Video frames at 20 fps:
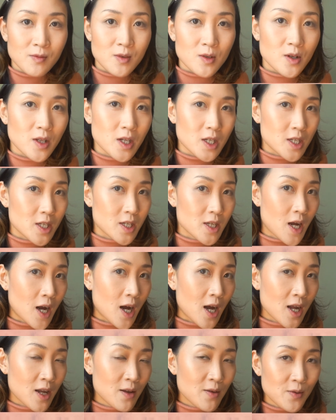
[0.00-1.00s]
So that's
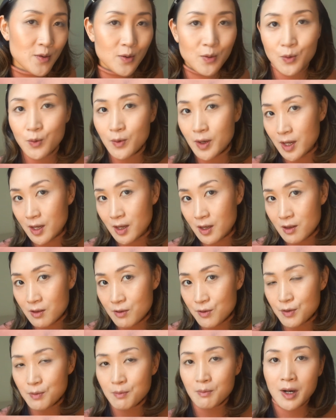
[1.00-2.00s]
done
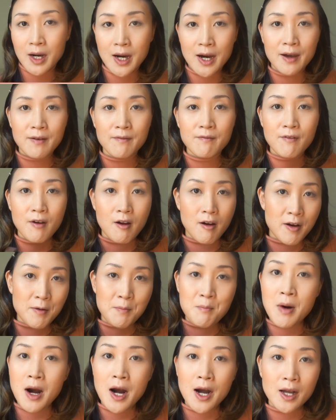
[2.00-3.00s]
with my very
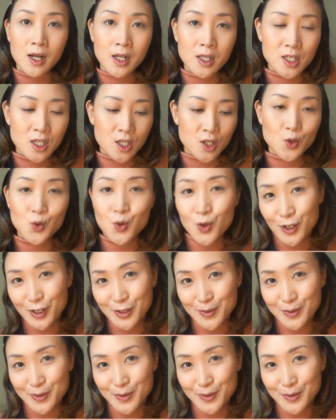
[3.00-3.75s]
mild contour.